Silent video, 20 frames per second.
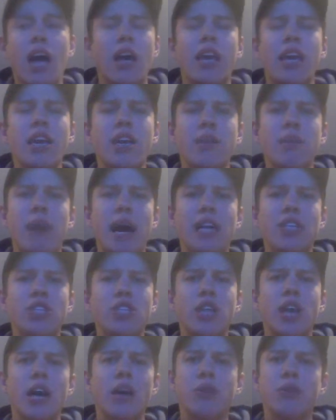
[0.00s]
can't
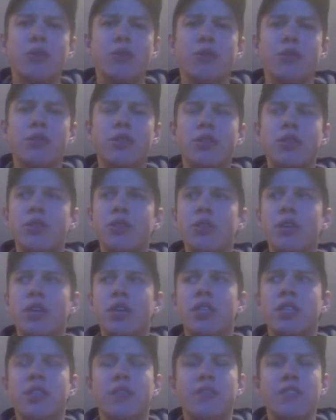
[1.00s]
imagine how those
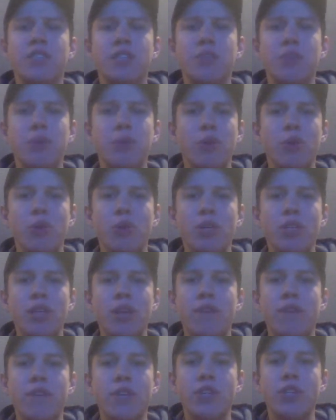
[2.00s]
17 people who went to
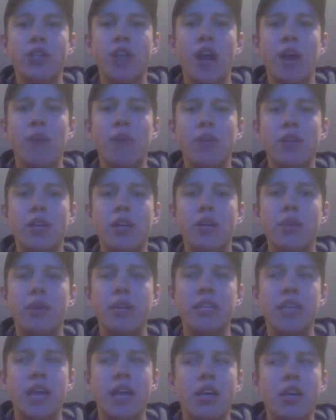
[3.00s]
that first tribal did it,
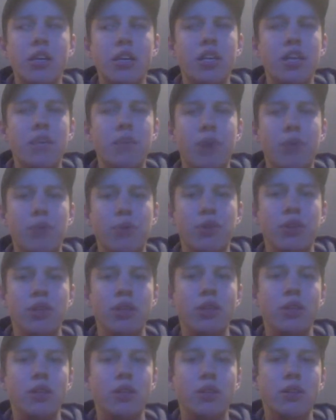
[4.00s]
because I couldn't keep up with
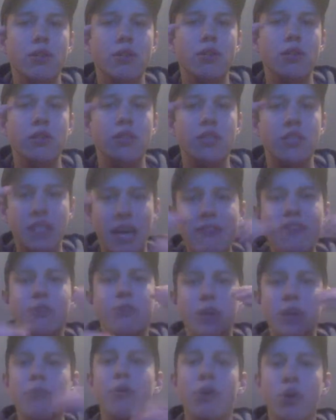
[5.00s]
the
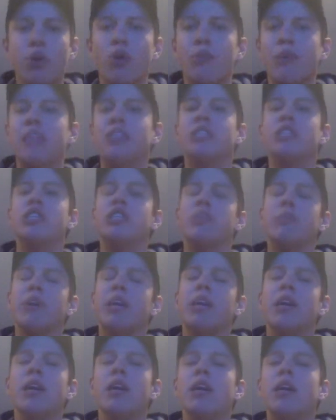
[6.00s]
7 people who were messaging
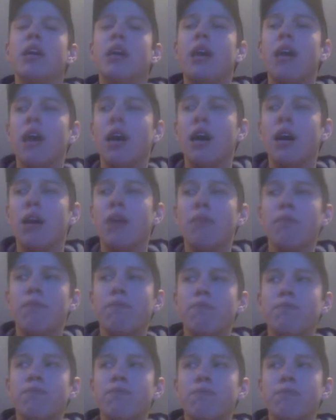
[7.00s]
me.
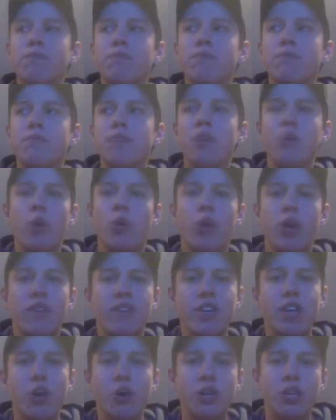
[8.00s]
And we weren't
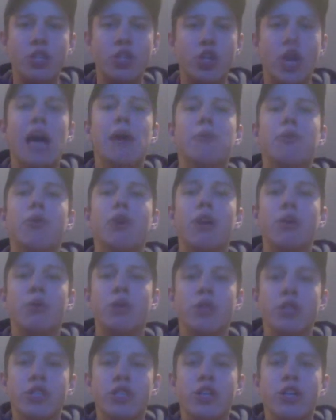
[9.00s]
even going to tribal. Like,
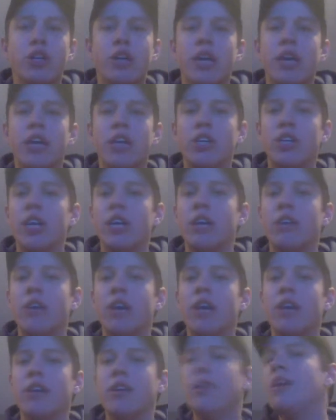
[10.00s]
we were just all kind of trying to
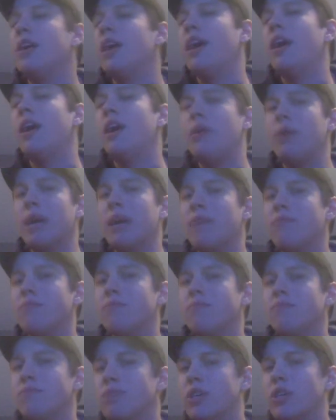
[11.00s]
like, hey, we
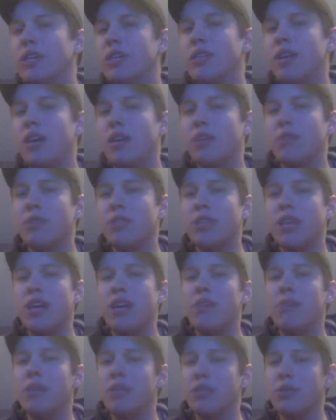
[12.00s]
haven't really talked much
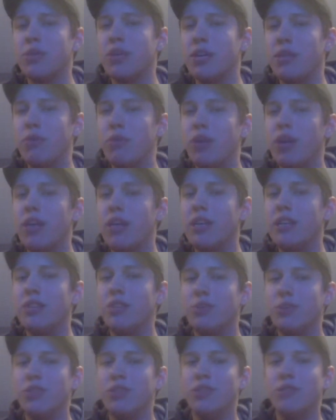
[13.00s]
game because we keep winning,
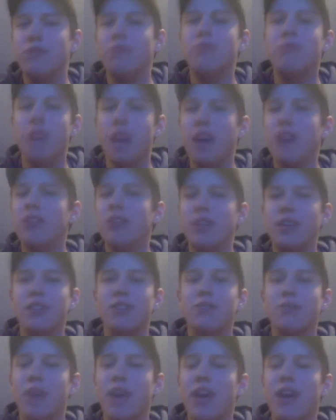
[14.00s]
so we should kind of talk
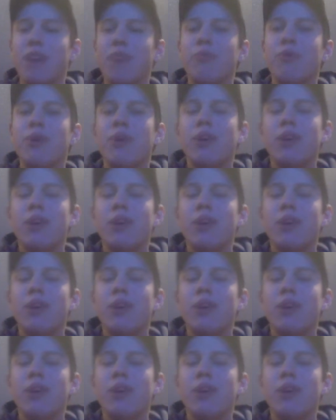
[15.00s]
some game.